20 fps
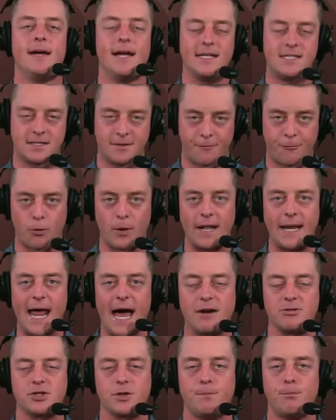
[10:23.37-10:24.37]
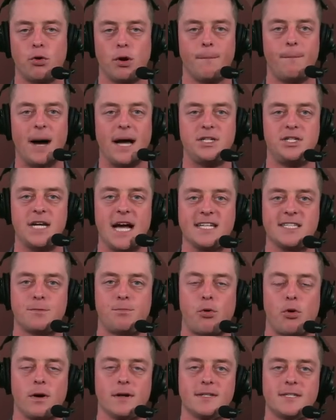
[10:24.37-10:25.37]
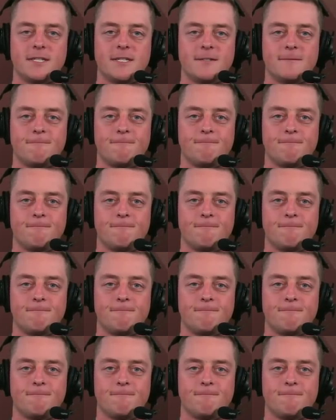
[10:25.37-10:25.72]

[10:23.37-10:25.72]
It's the 49ers Report by Chat Sports.